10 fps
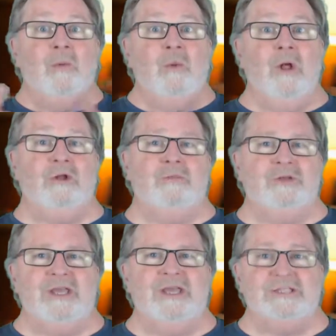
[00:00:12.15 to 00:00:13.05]
Welcome to
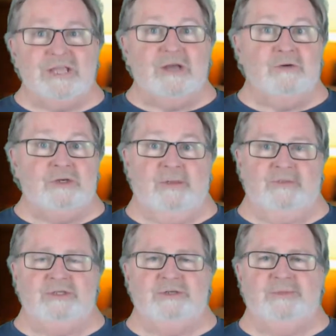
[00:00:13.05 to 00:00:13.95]
Insider
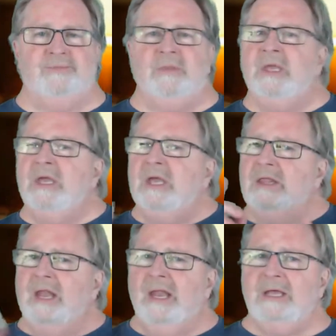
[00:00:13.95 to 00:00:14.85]
Tips. In the
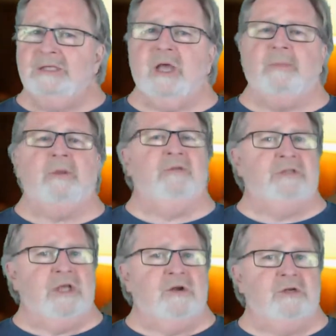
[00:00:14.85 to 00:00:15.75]
last couple of
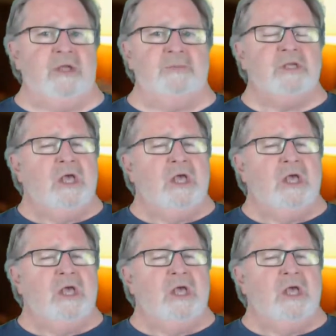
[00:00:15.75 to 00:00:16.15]
Insider Tips,